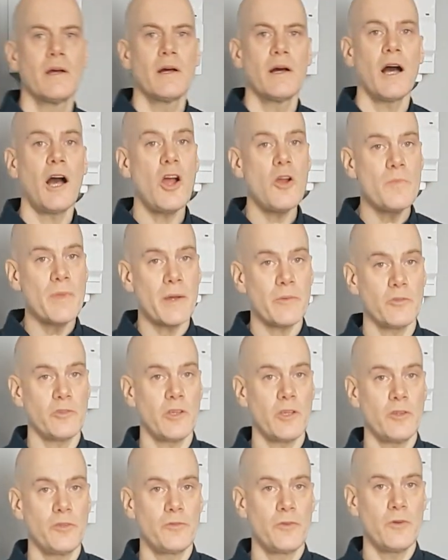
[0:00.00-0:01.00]
I hope that was
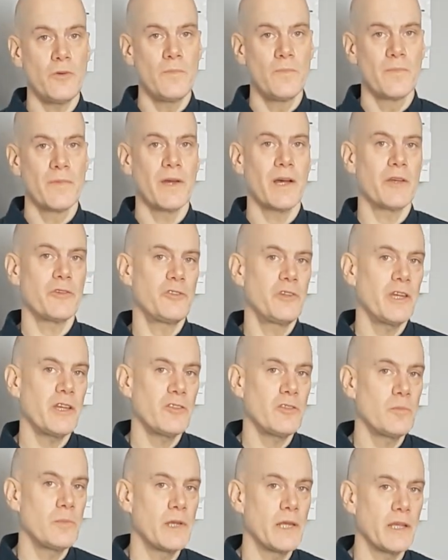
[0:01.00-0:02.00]
useful. I'll stick
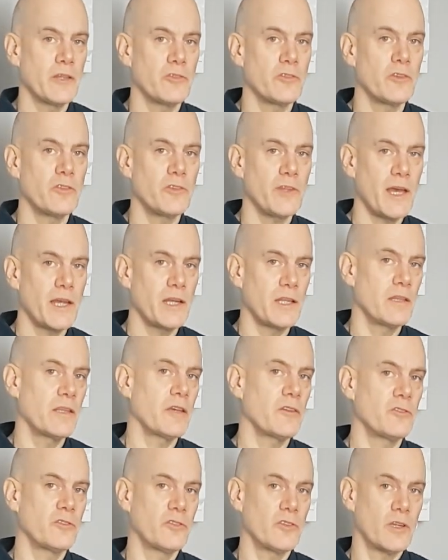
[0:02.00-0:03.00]
some links to standing
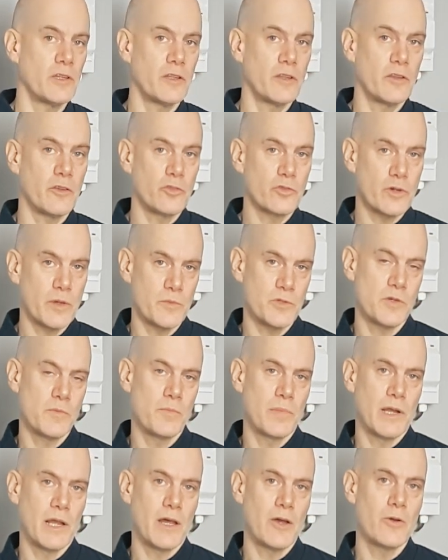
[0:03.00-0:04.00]
desks in the description
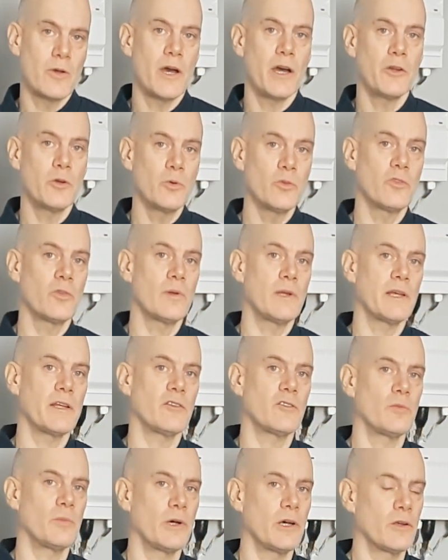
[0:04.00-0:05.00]
below and also a link
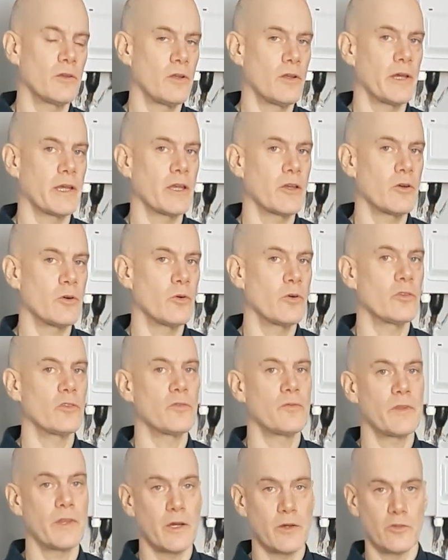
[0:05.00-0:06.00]
to my online course
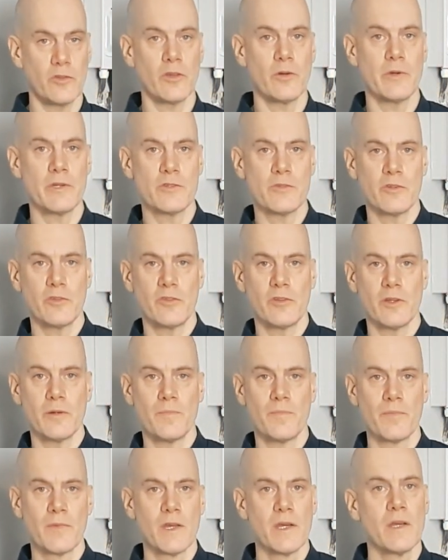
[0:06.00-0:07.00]
for those that are
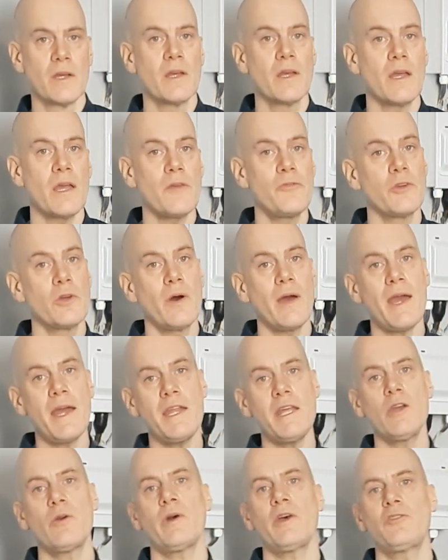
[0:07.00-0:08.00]
interested. If you've got
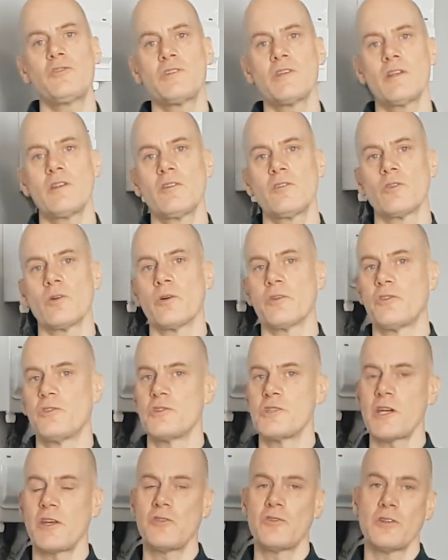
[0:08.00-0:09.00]
any questions or
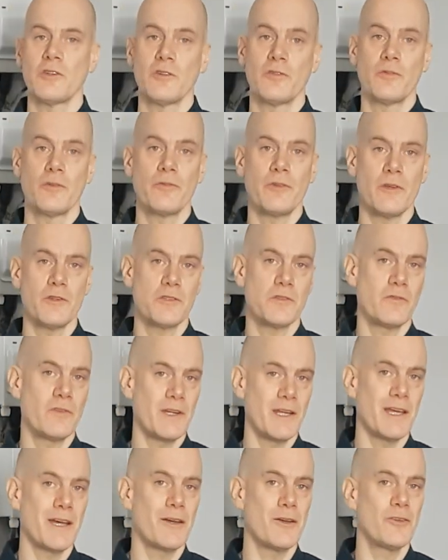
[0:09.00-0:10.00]
suggestions for future
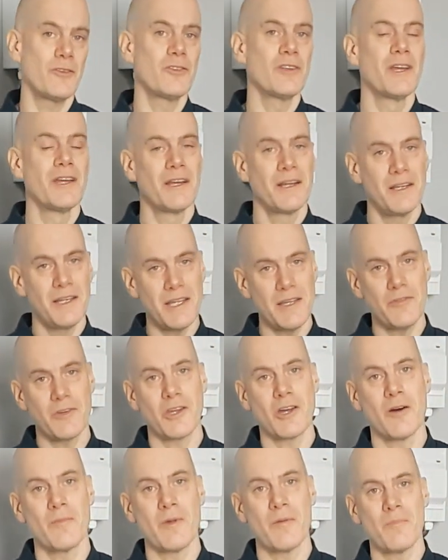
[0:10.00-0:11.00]
videos, leave a
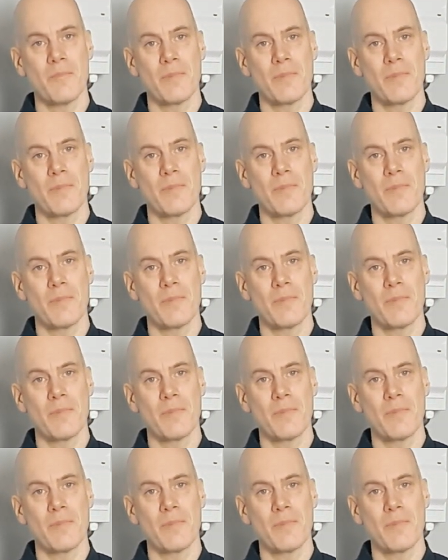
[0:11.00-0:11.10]
comment